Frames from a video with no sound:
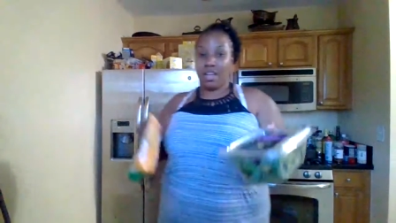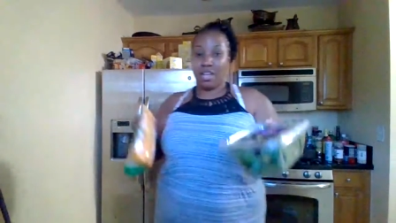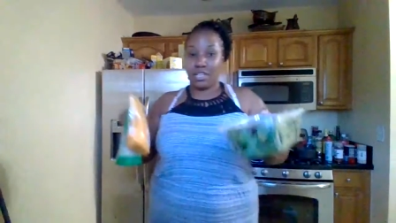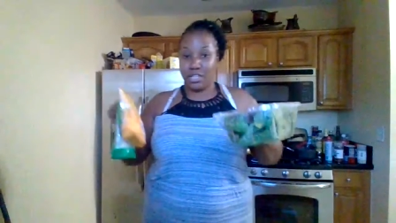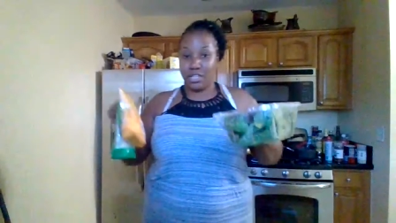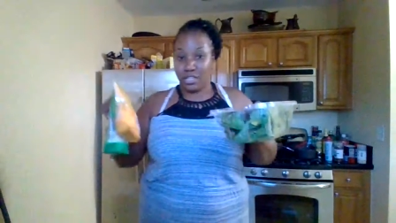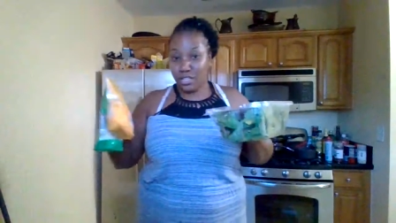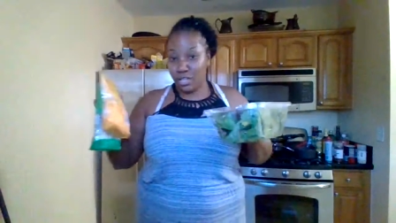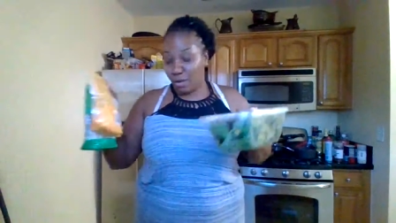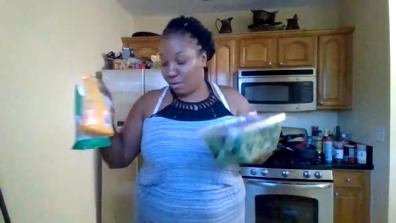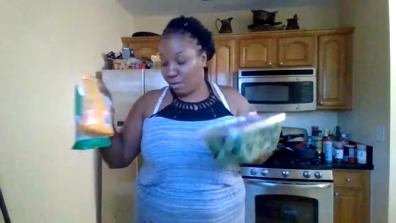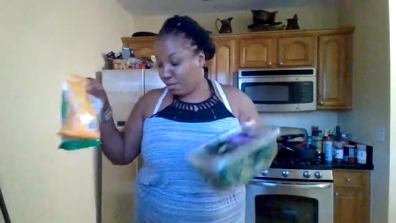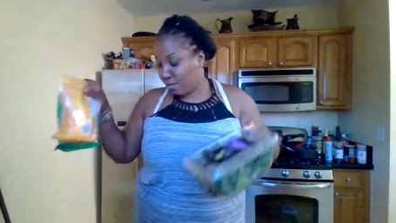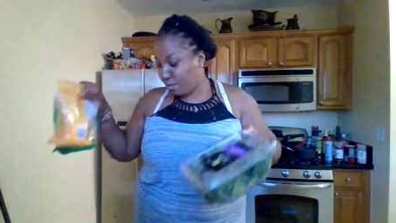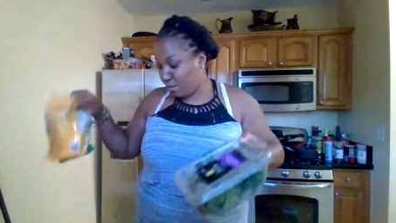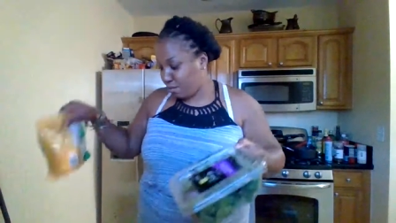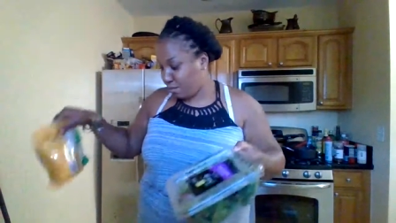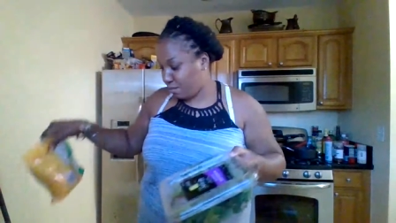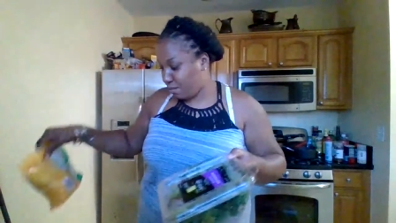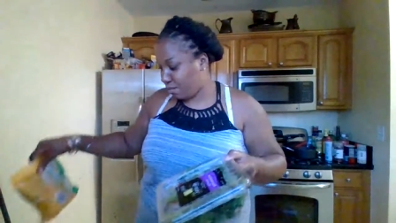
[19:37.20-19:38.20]
So,
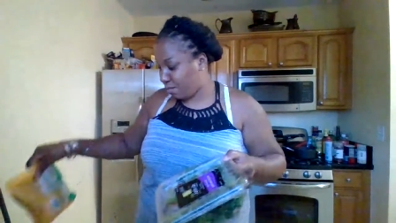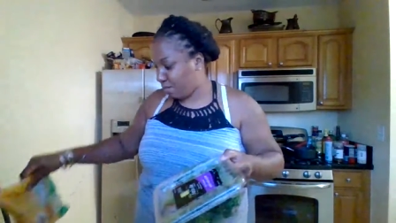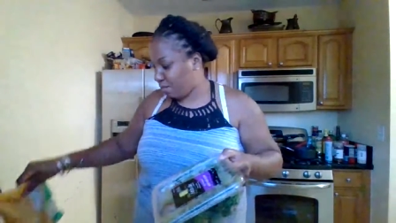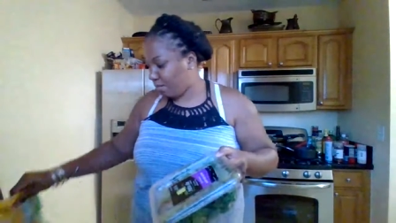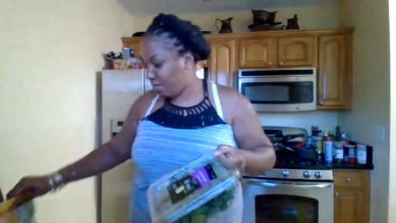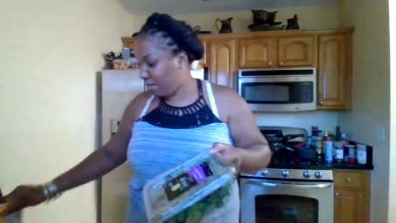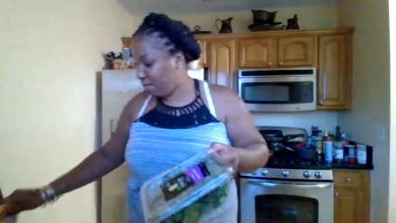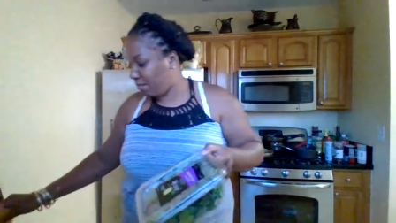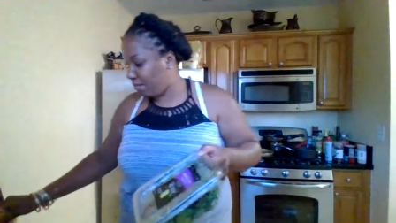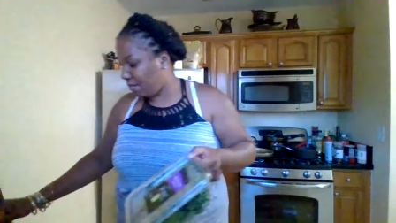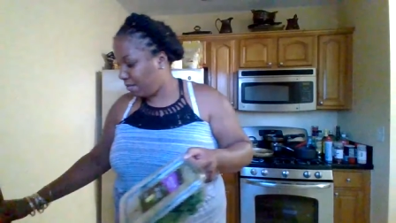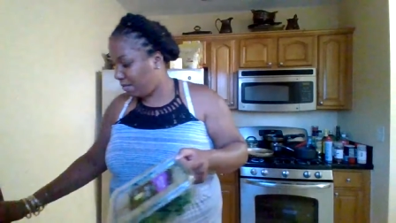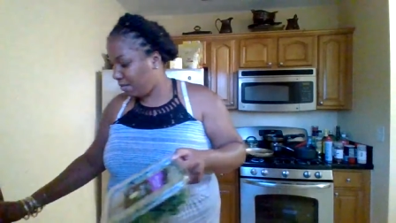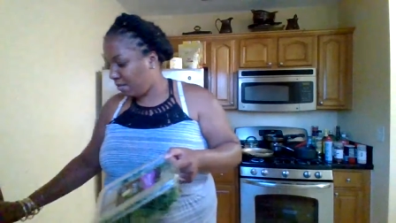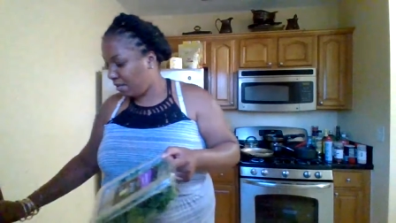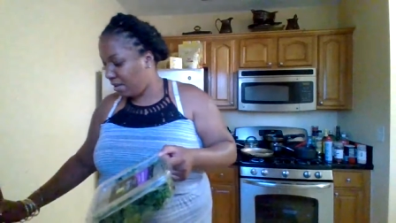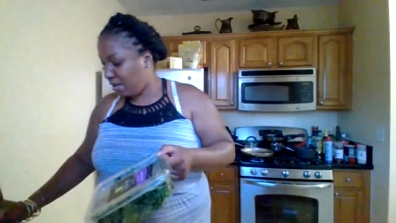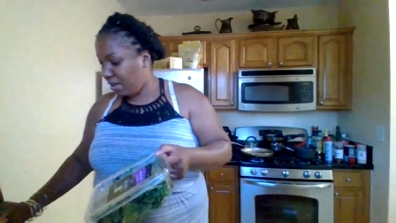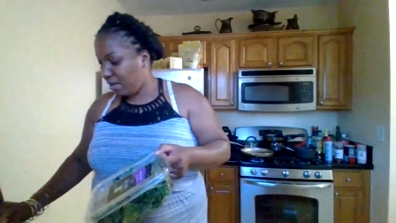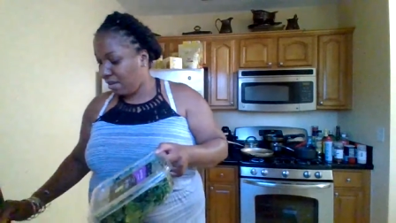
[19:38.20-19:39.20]

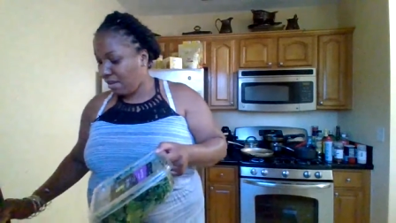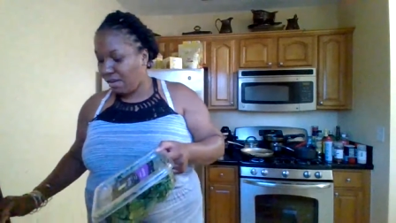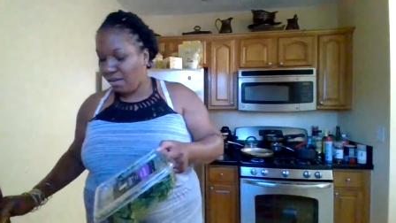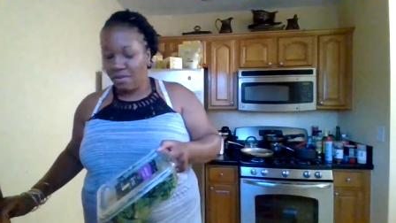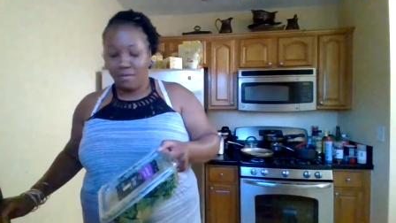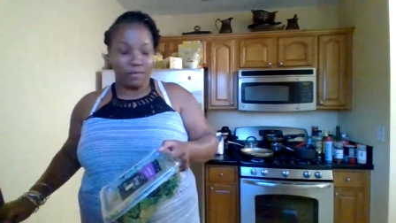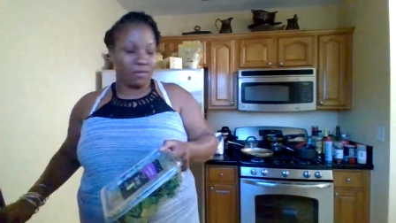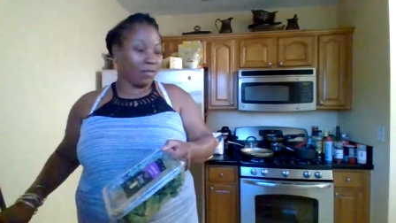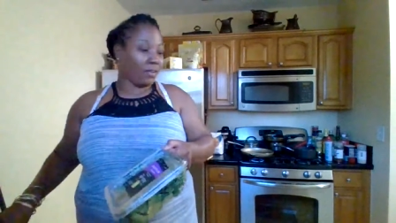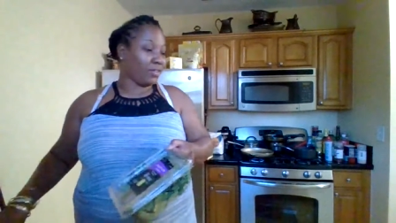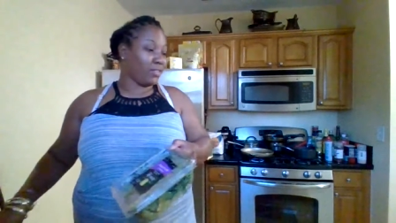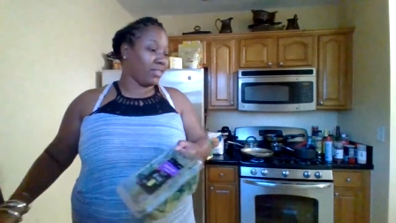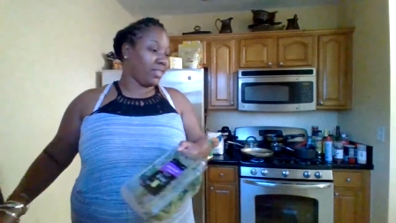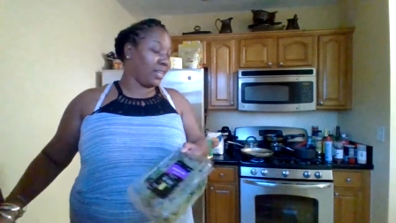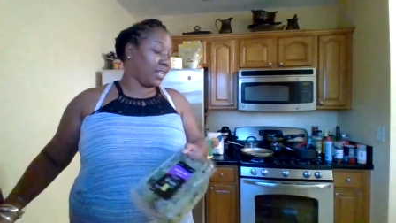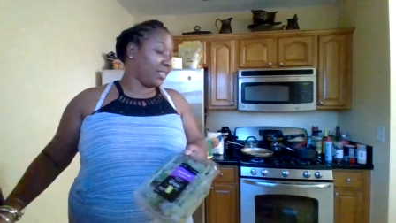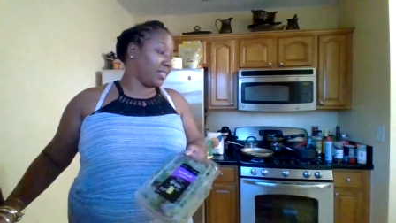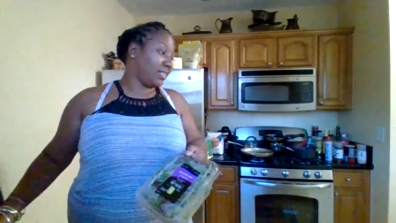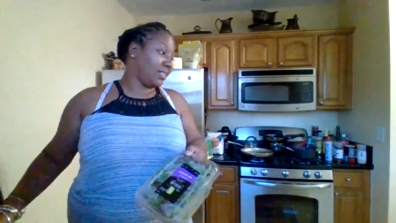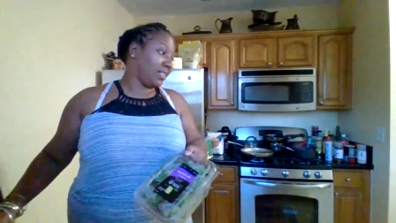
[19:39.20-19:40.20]
of course you
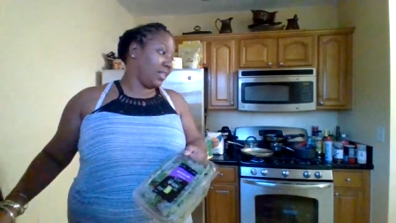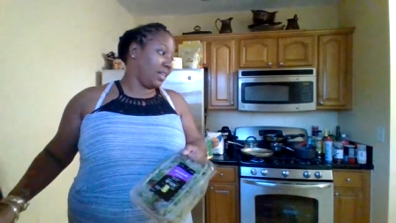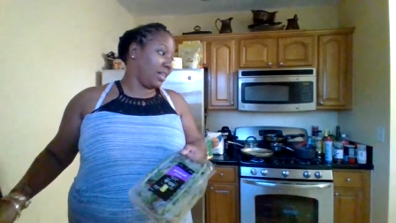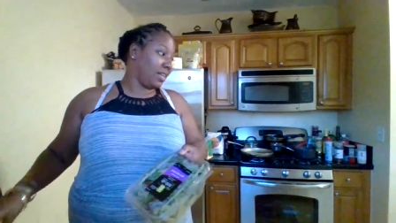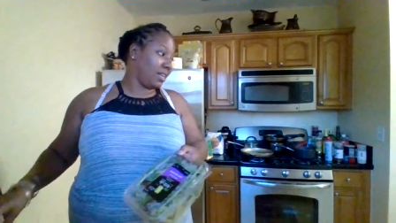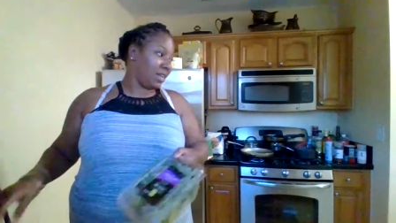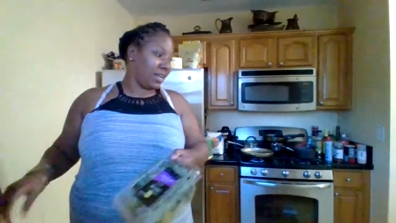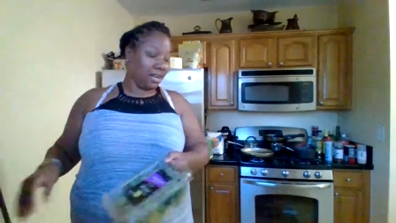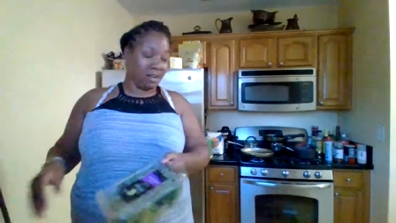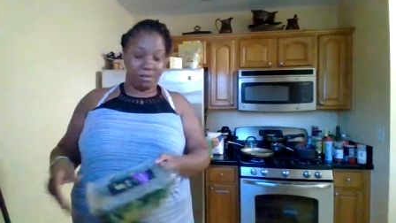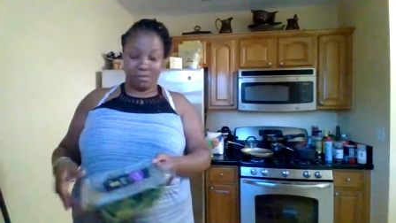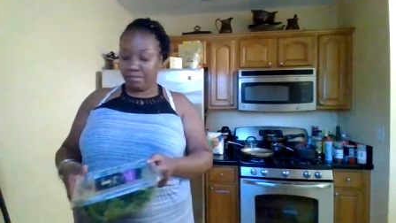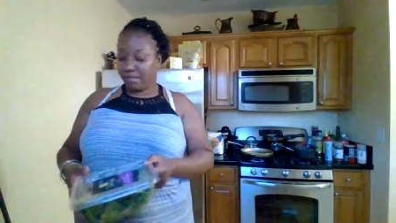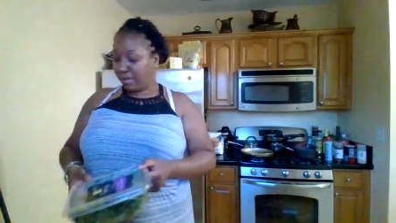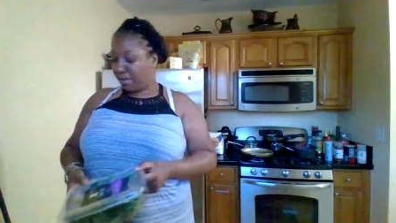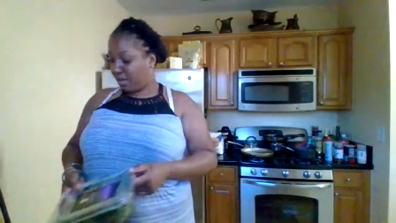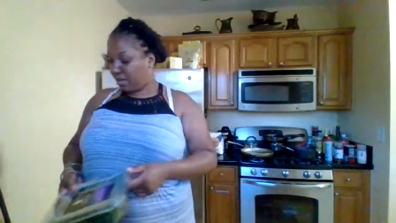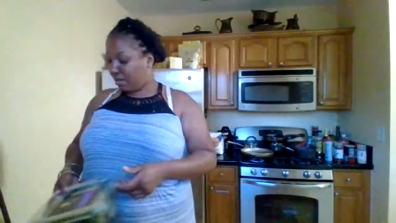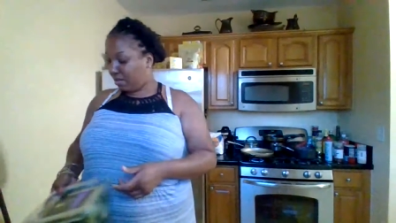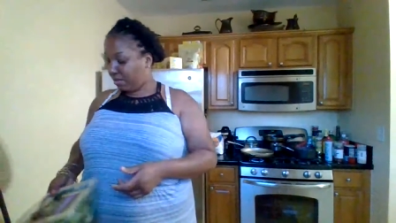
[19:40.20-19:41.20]
can't see it now,
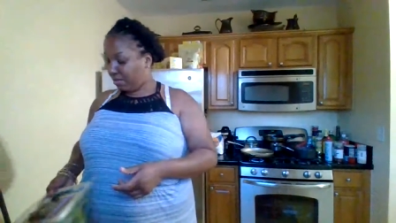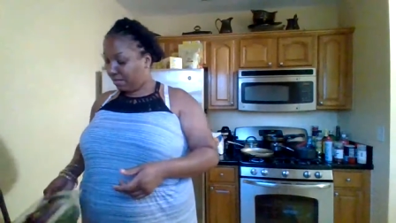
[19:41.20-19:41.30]
but